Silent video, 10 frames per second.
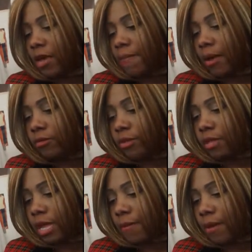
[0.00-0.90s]

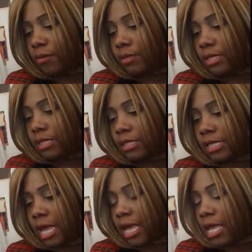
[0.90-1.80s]
about this is
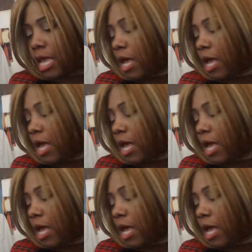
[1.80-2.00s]
that